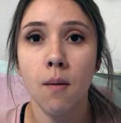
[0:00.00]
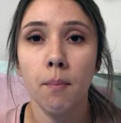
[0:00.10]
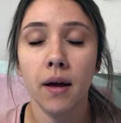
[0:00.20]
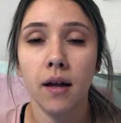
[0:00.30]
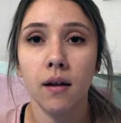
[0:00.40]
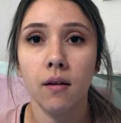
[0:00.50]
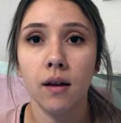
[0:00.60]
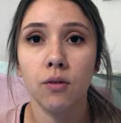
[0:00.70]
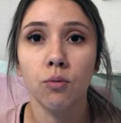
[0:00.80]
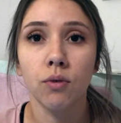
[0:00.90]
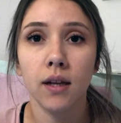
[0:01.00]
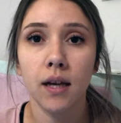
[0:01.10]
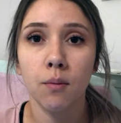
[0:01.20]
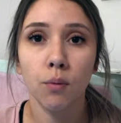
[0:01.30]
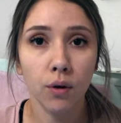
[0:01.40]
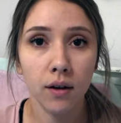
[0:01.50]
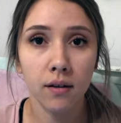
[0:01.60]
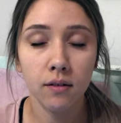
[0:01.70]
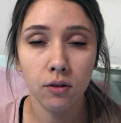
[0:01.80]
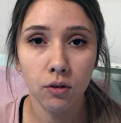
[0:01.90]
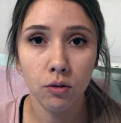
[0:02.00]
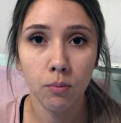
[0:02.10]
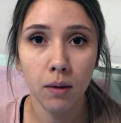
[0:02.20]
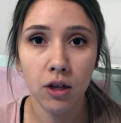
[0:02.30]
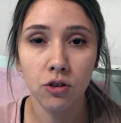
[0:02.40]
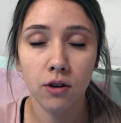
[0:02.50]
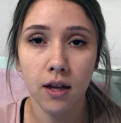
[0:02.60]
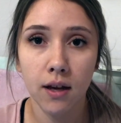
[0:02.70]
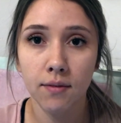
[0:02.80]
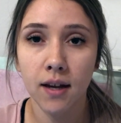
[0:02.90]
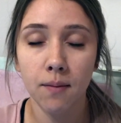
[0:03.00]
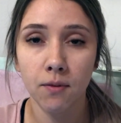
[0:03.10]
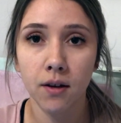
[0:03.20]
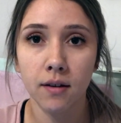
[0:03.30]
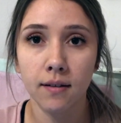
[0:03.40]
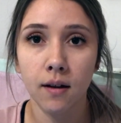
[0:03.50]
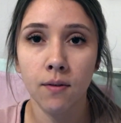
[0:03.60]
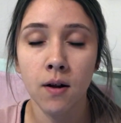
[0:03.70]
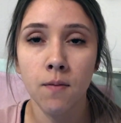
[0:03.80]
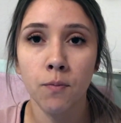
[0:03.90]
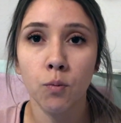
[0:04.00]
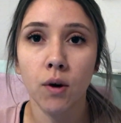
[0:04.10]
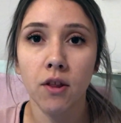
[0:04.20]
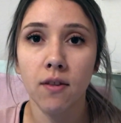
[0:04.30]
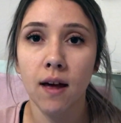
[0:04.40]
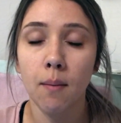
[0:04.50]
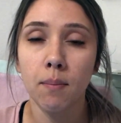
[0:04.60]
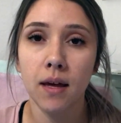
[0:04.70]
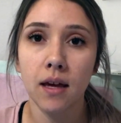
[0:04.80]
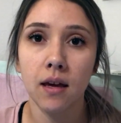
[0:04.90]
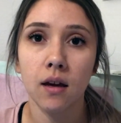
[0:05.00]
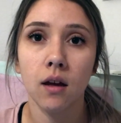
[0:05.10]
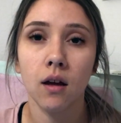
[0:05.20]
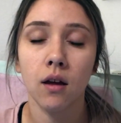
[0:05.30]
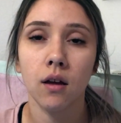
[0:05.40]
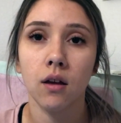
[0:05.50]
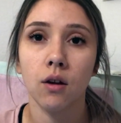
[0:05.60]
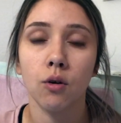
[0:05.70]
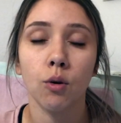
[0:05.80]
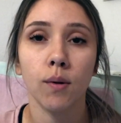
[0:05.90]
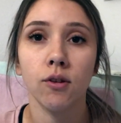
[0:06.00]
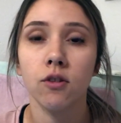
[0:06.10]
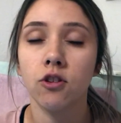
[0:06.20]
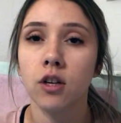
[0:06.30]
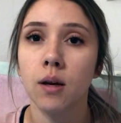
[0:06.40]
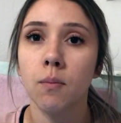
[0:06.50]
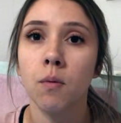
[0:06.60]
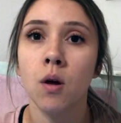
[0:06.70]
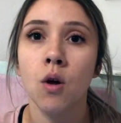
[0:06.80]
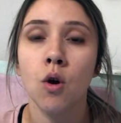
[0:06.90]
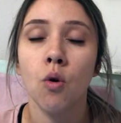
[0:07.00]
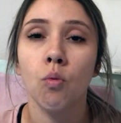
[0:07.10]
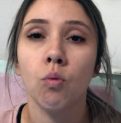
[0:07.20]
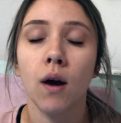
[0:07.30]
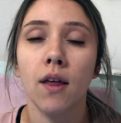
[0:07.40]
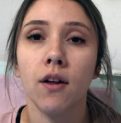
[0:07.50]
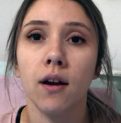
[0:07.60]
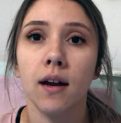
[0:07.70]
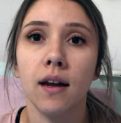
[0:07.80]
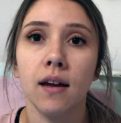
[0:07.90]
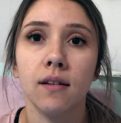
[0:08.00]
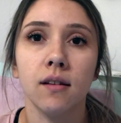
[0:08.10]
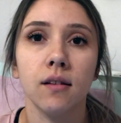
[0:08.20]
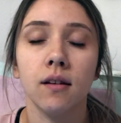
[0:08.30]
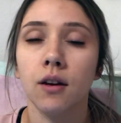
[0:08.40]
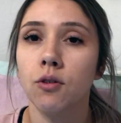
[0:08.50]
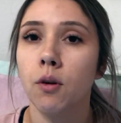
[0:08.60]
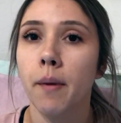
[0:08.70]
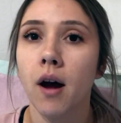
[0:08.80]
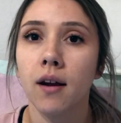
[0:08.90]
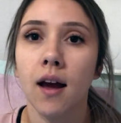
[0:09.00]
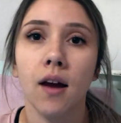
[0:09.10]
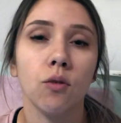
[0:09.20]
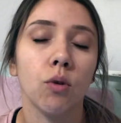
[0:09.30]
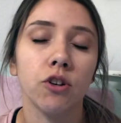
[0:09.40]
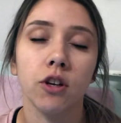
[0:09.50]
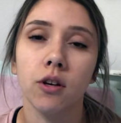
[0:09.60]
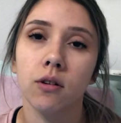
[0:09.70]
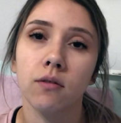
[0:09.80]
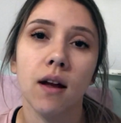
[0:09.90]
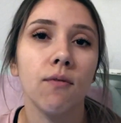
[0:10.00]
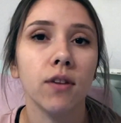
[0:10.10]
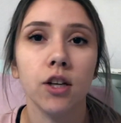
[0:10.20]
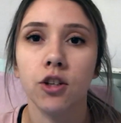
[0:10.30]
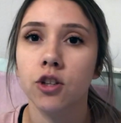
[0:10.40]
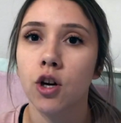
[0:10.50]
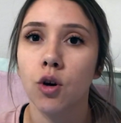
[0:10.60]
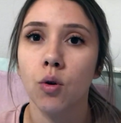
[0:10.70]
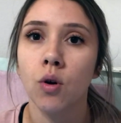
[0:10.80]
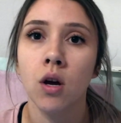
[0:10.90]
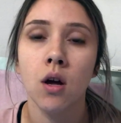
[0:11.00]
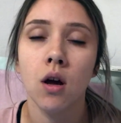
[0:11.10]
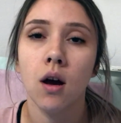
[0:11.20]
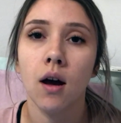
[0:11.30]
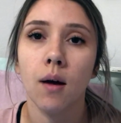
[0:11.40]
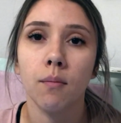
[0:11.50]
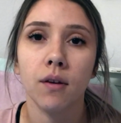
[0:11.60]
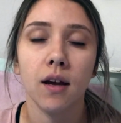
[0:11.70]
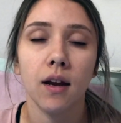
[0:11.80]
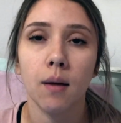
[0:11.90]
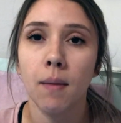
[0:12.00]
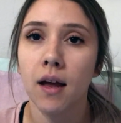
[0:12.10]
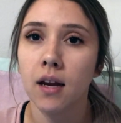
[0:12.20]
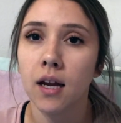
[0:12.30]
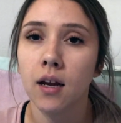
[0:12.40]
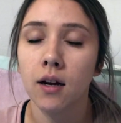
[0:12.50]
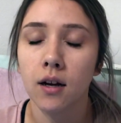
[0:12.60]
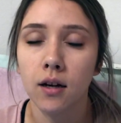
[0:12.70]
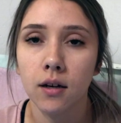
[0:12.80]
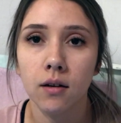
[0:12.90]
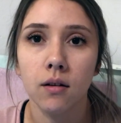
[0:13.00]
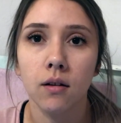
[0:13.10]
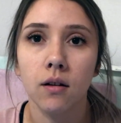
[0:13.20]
But it's really important to make sure that you have time for yourself, whether that be, you know, going to the gym, whether it's listening to a podcast, watching your Netflix show, getting a manicure,